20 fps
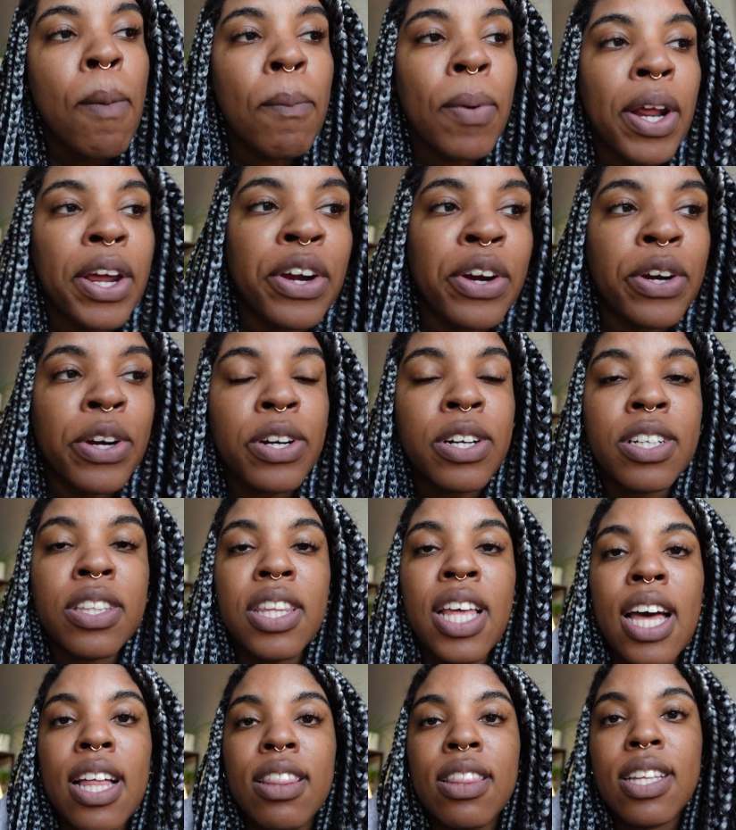But I heard
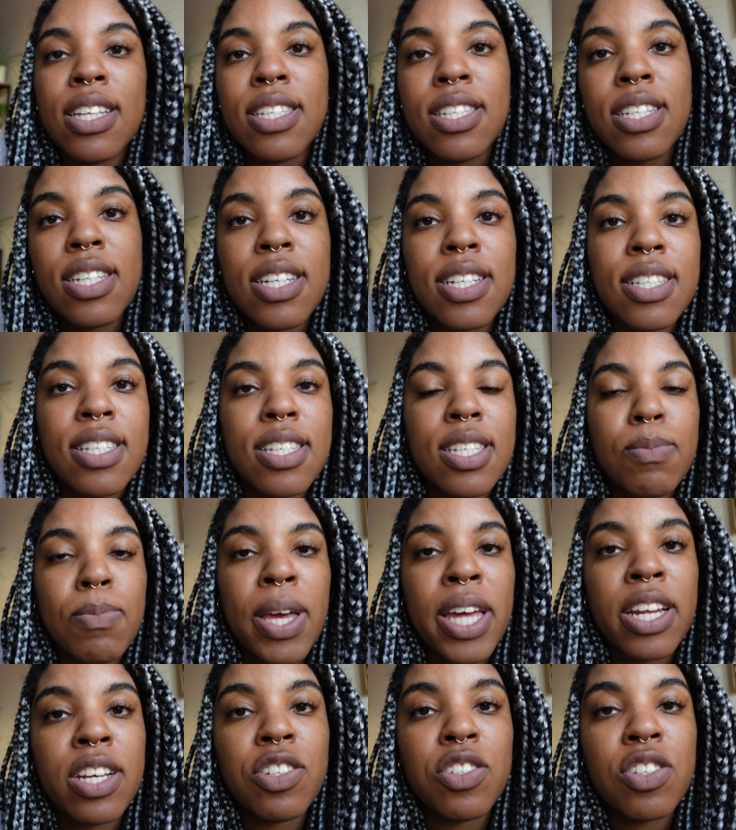that listening to
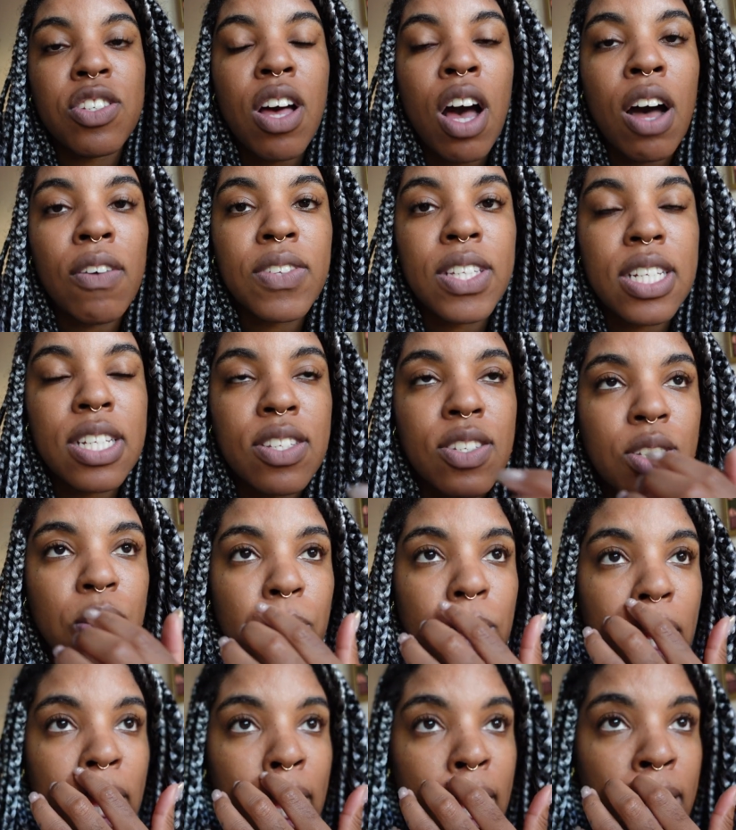Spanish as often as you
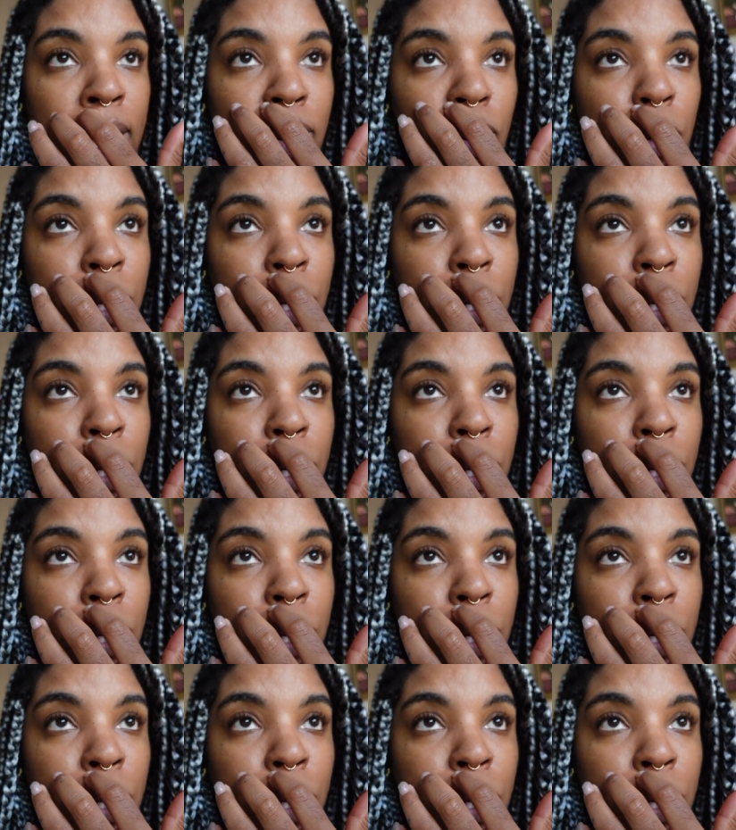can,